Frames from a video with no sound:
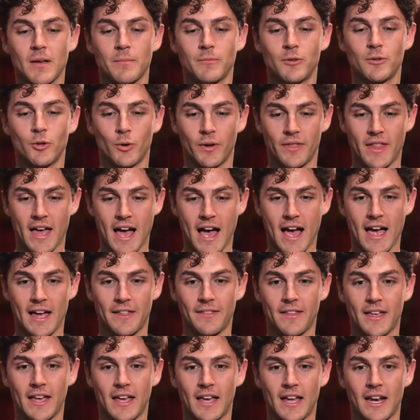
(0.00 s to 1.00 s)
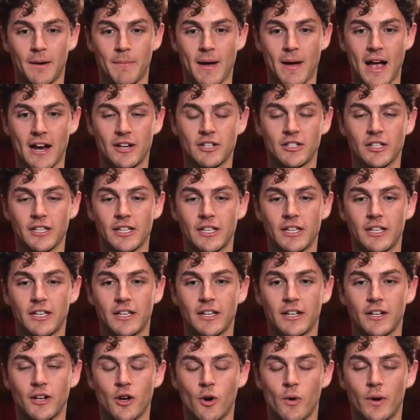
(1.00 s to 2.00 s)
doing that, and then I'm
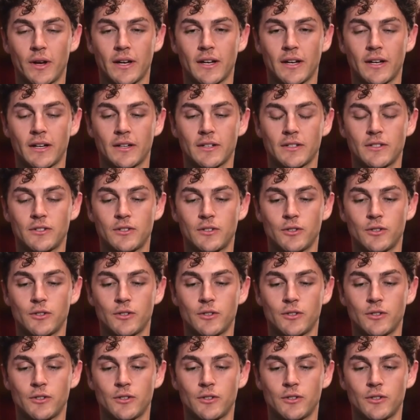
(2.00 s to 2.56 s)
actually going